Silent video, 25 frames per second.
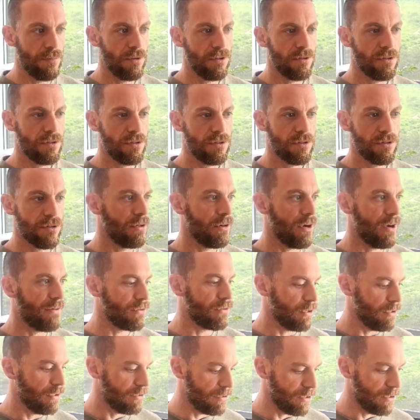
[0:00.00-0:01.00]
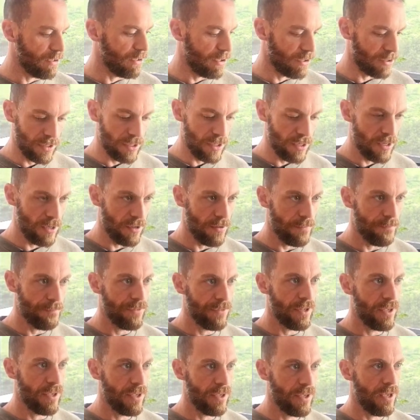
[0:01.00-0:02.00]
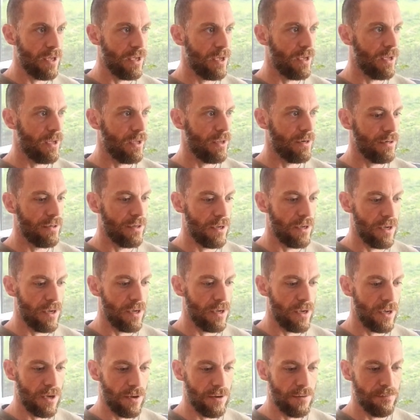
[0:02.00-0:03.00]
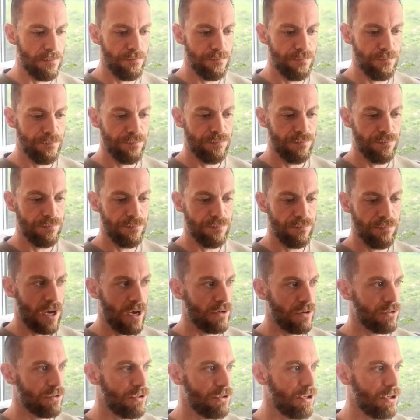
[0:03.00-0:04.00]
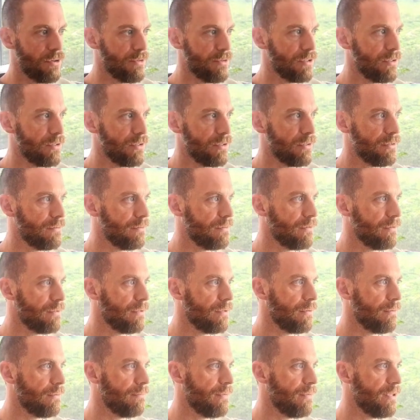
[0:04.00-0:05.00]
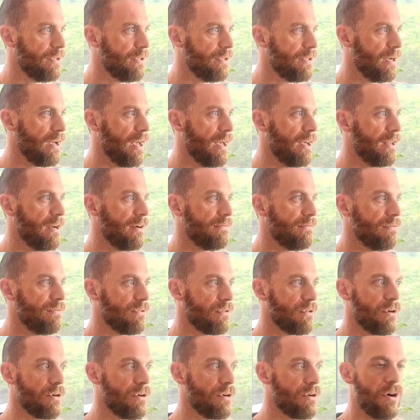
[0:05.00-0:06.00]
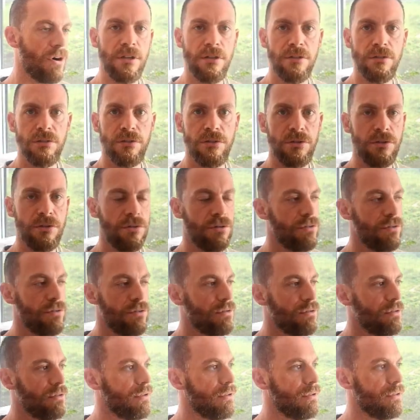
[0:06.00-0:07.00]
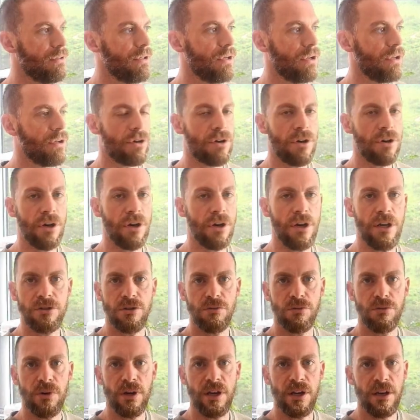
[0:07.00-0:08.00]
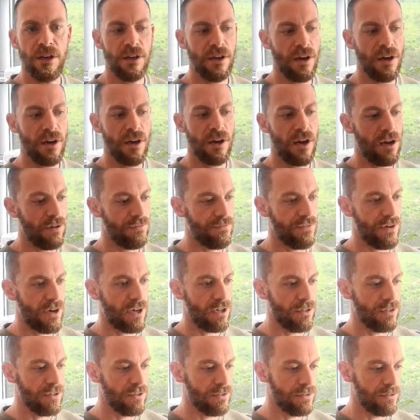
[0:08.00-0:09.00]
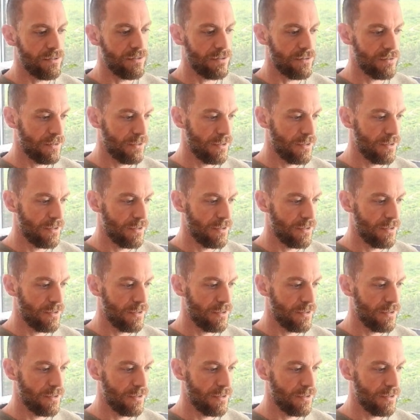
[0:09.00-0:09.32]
So I've got Docker here and our terminal here, and I've gone into the location where our file is.